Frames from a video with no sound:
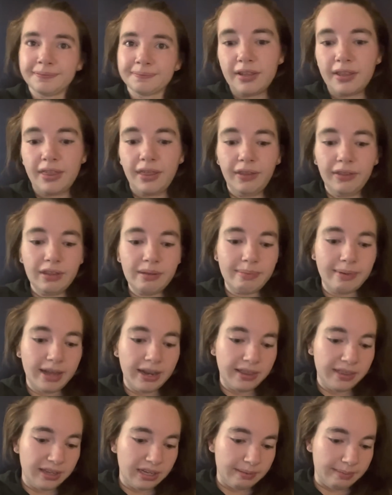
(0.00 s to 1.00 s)
The only bad
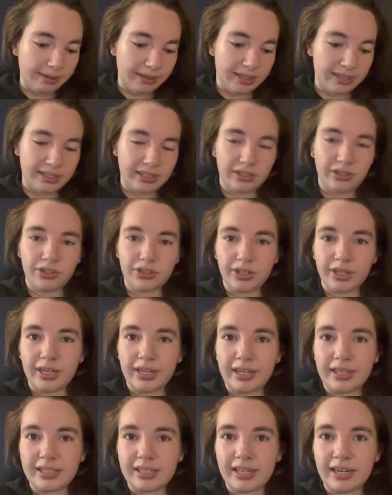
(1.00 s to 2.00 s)
thing about this injury
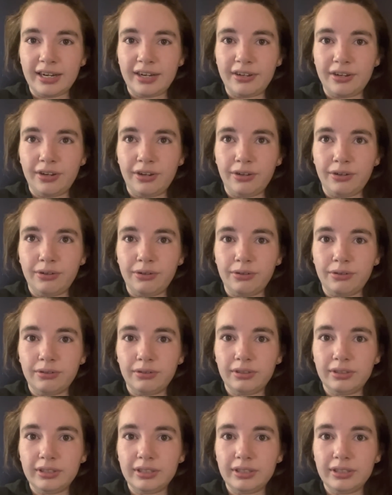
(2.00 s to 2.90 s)
is that I know